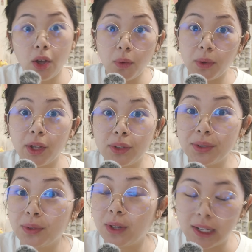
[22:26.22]
Oh, I
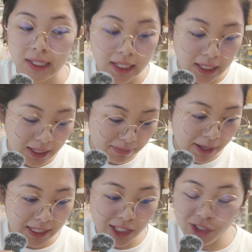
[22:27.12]
also got
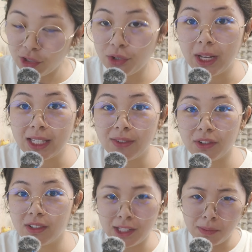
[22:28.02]
my ninja
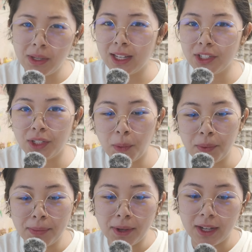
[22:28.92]
transfers. Let me actually
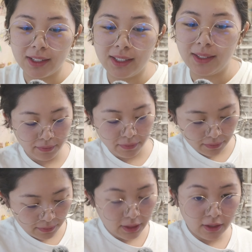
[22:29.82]
open the box.
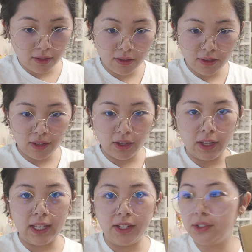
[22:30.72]

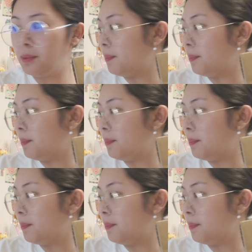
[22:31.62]
Okay, here's the